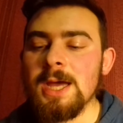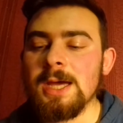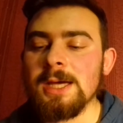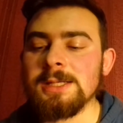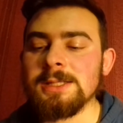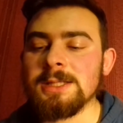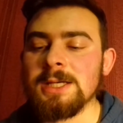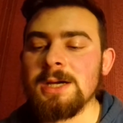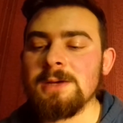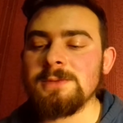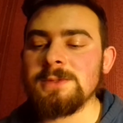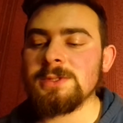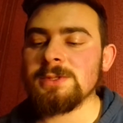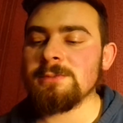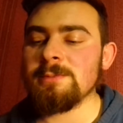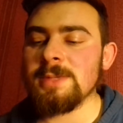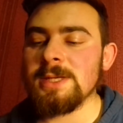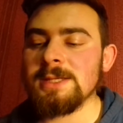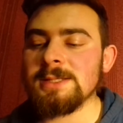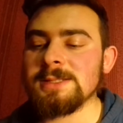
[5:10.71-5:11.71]
and how
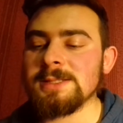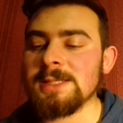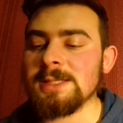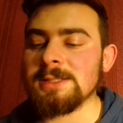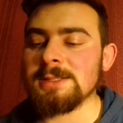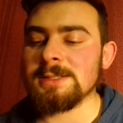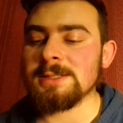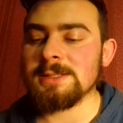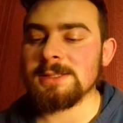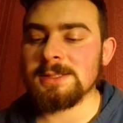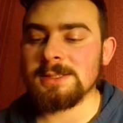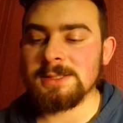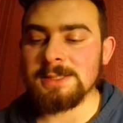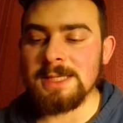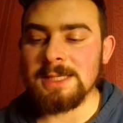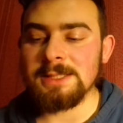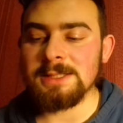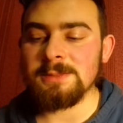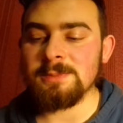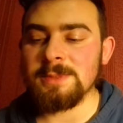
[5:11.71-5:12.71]
to make
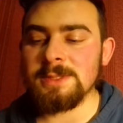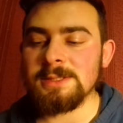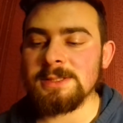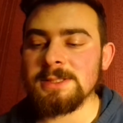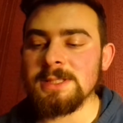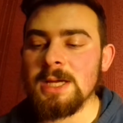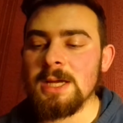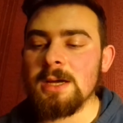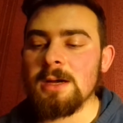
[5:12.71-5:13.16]
statements